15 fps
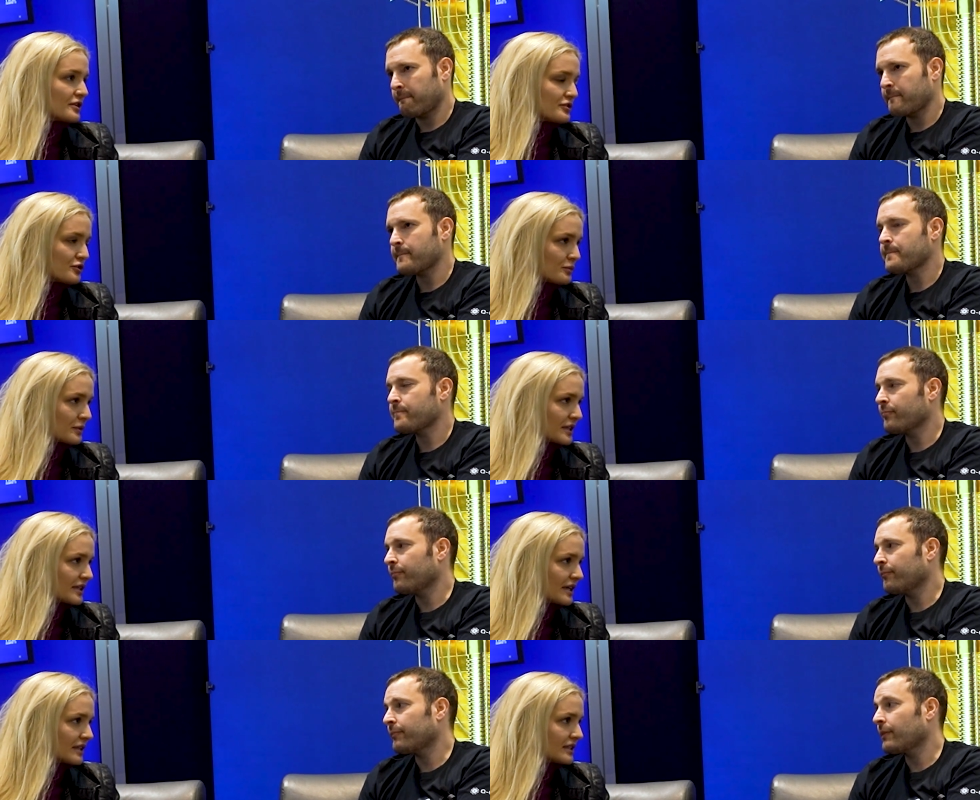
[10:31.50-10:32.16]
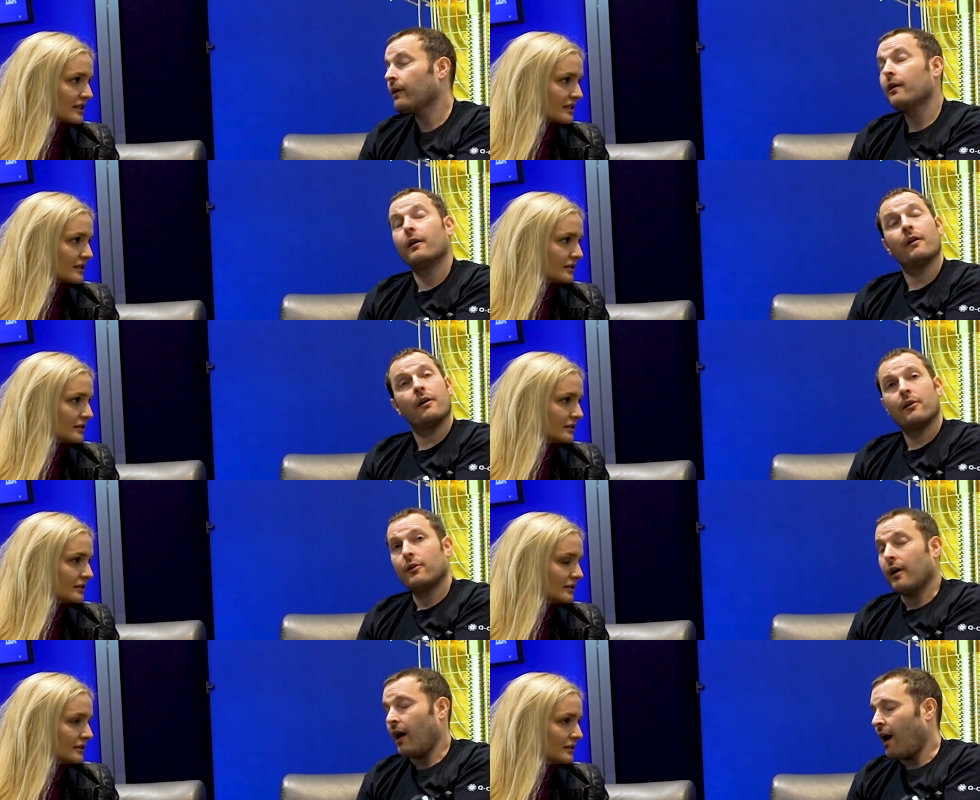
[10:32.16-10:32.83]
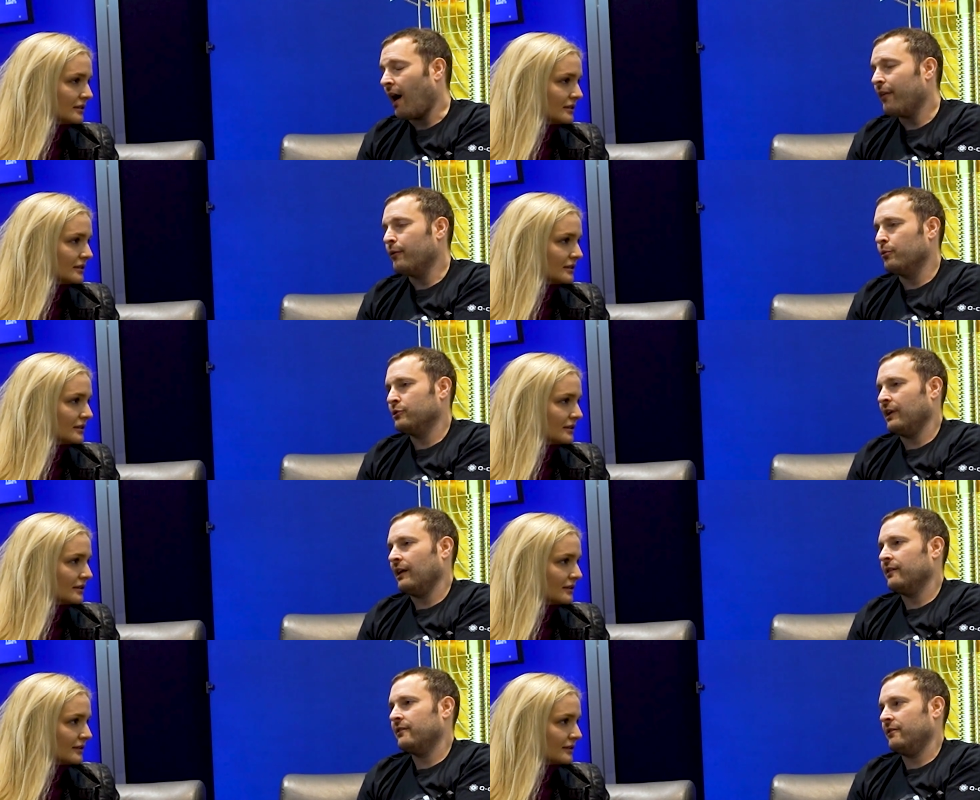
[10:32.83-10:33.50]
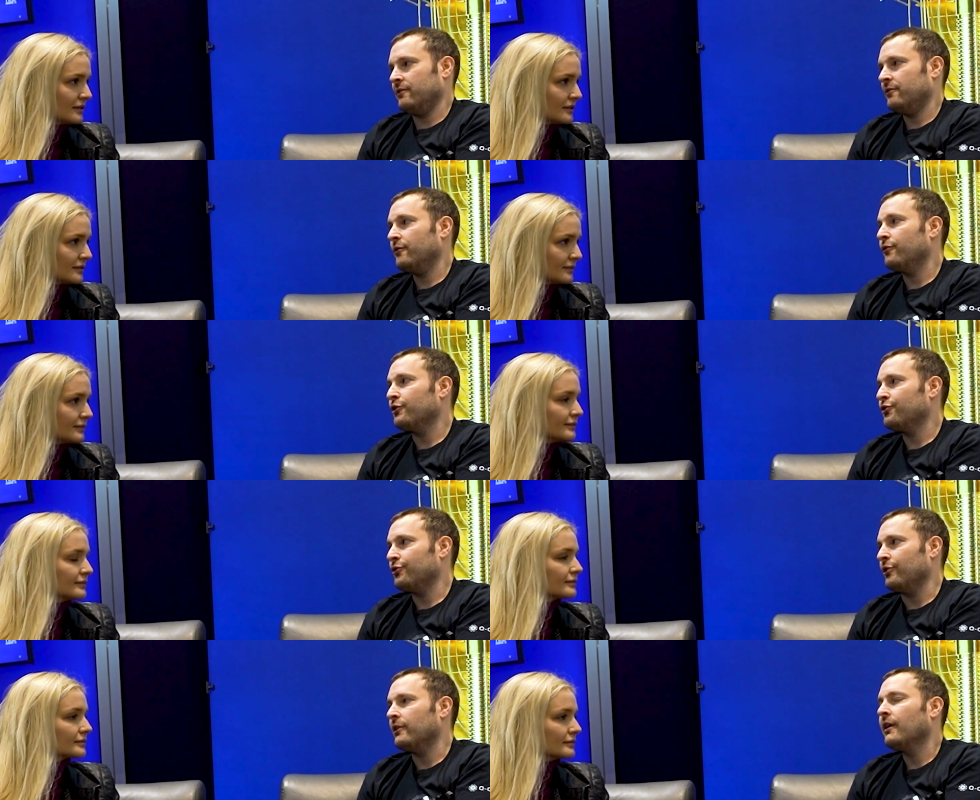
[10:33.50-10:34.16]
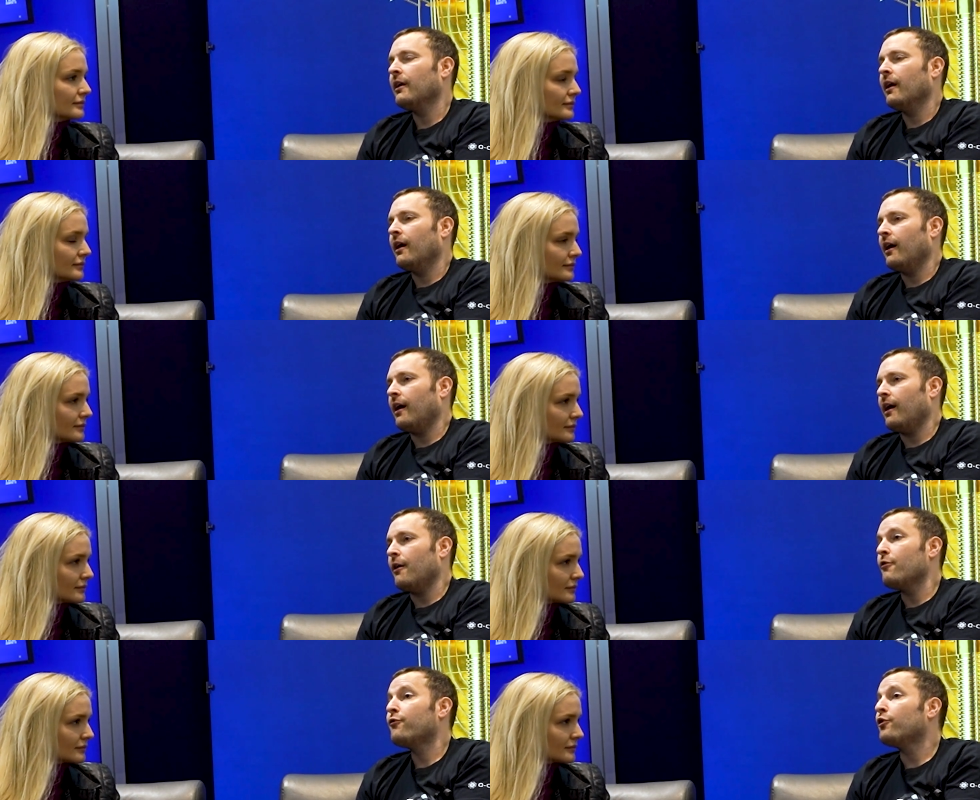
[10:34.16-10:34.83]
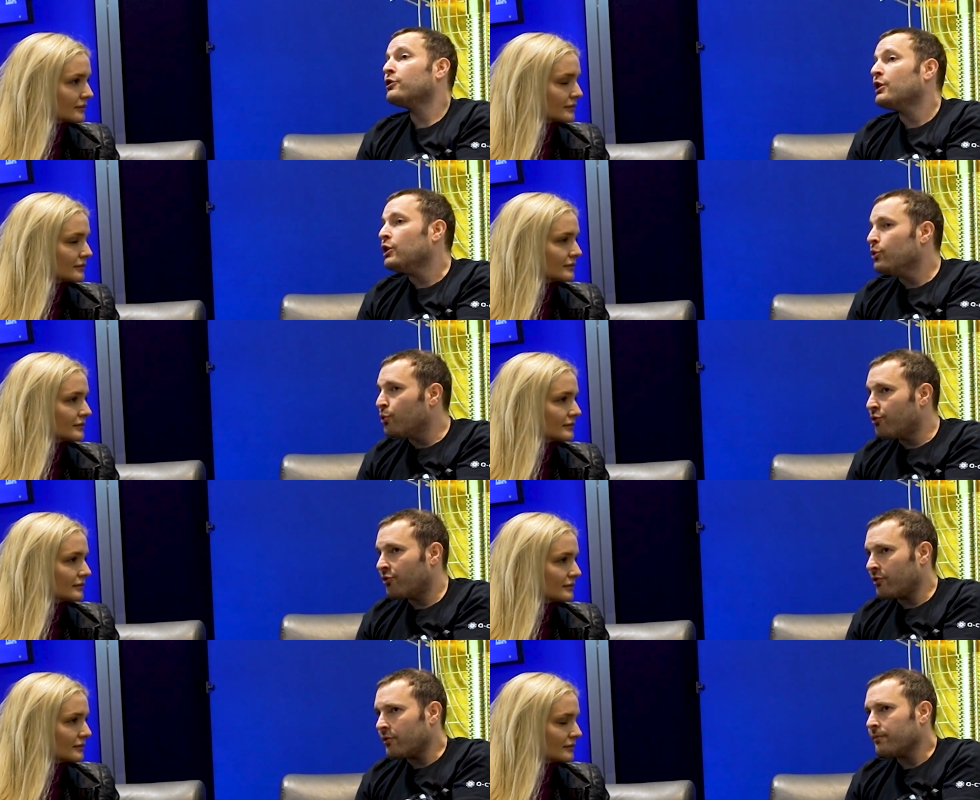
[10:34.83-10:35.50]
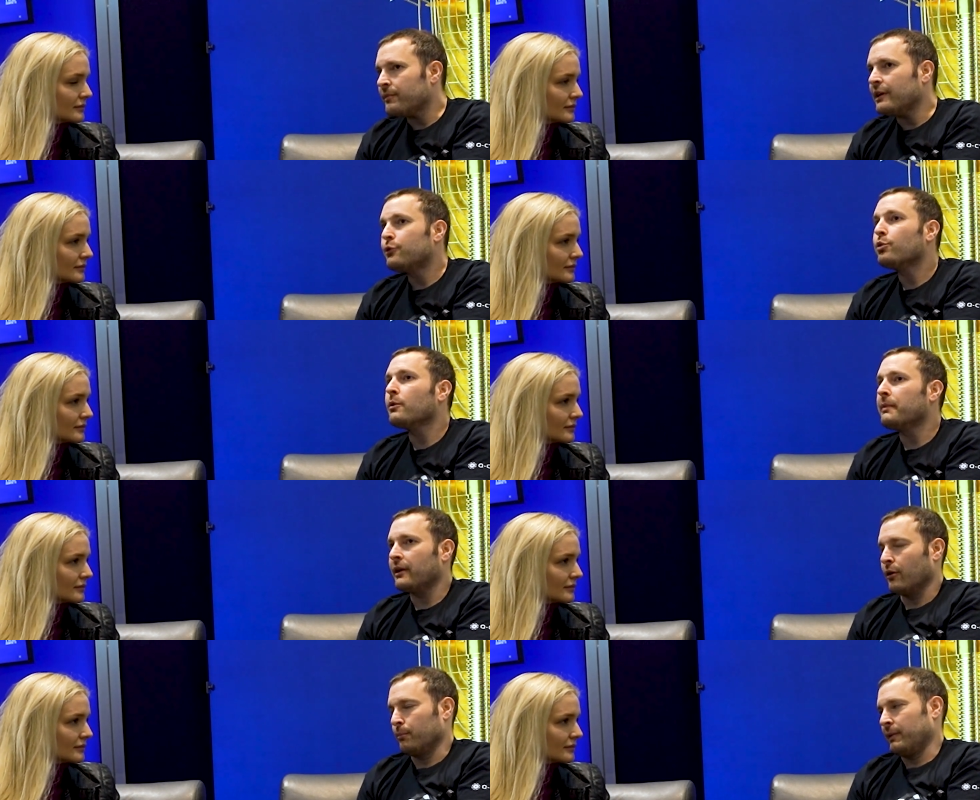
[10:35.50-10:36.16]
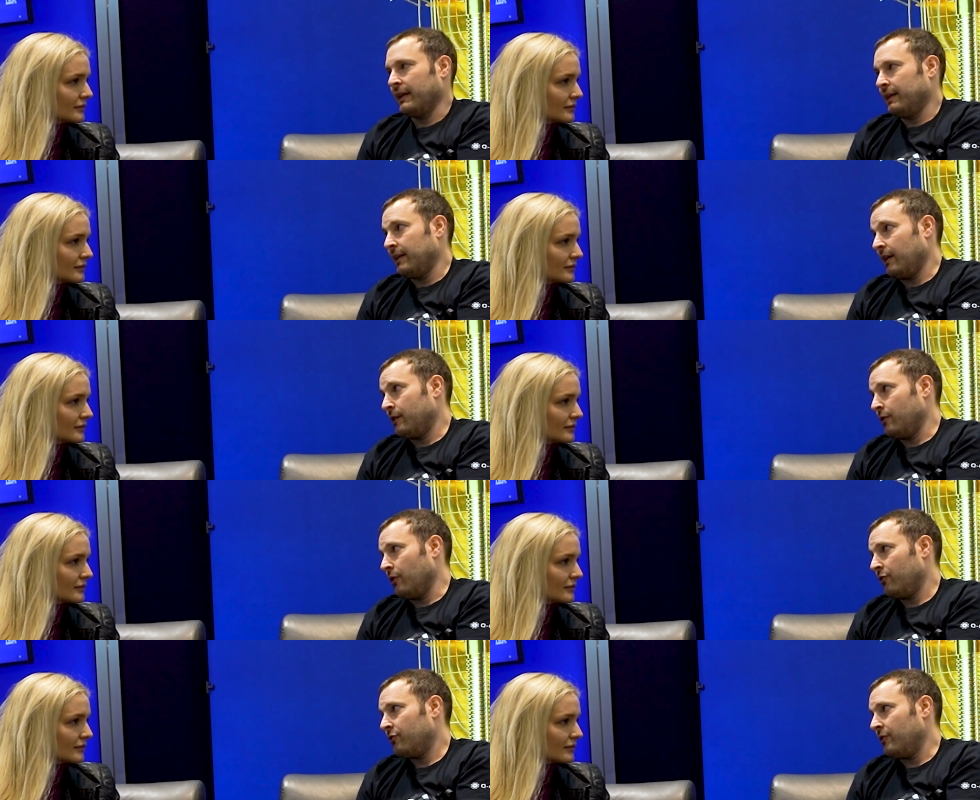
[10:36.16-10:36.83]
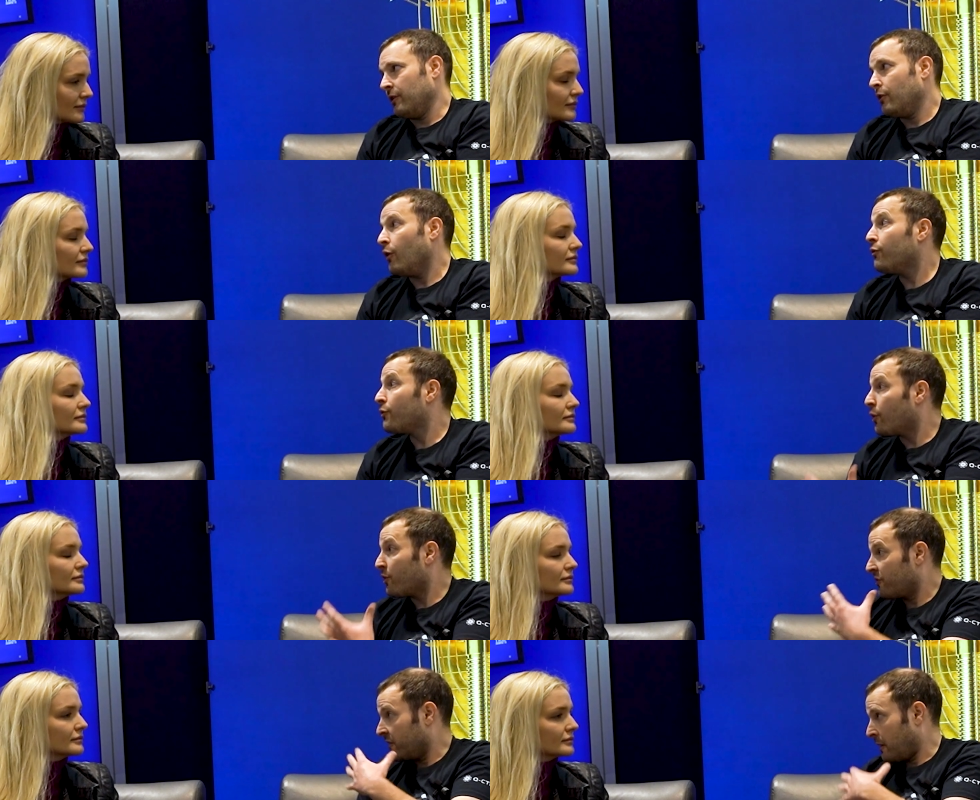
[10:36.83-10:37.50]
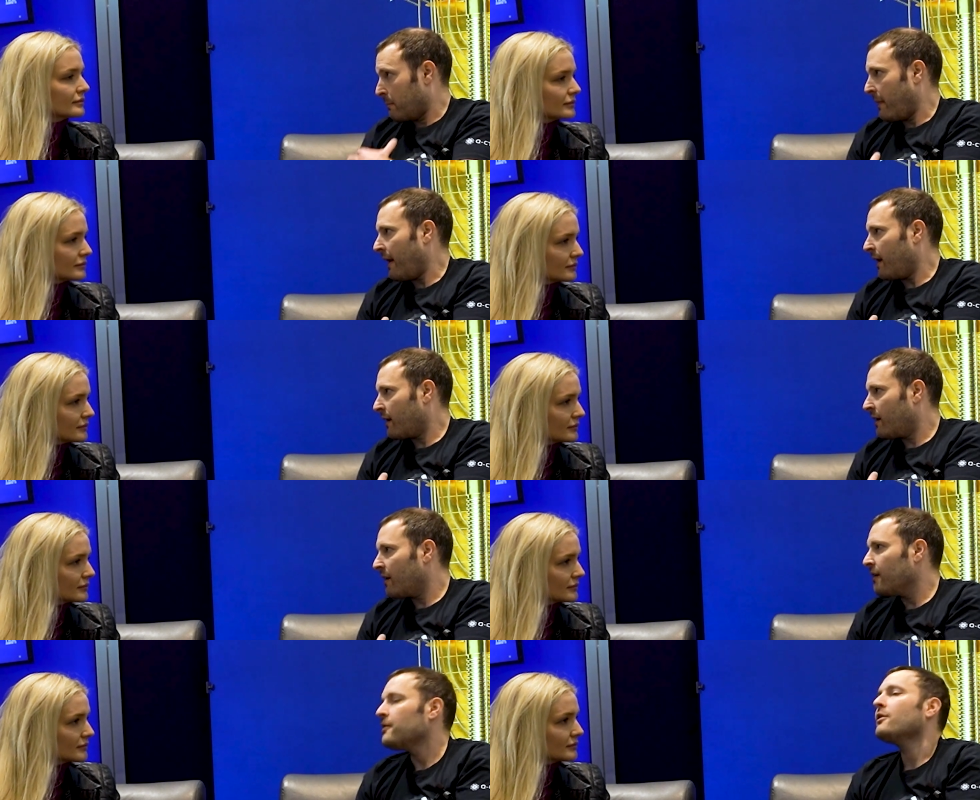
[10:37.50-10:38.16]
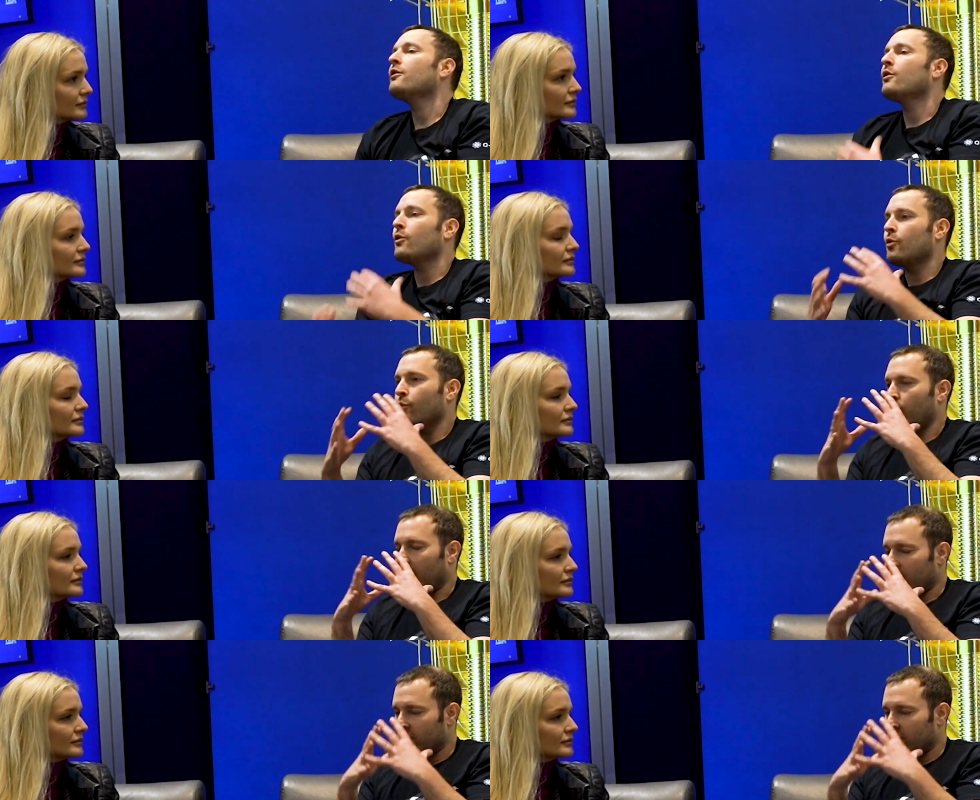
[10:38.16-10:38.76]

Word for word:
Speaker 1: on superconducting?
Speaker 2: Other modalities, for sure. Mm-hmm. Uh, for the user, it will be completely agnostic. Of mm-hmm. course, in the back, we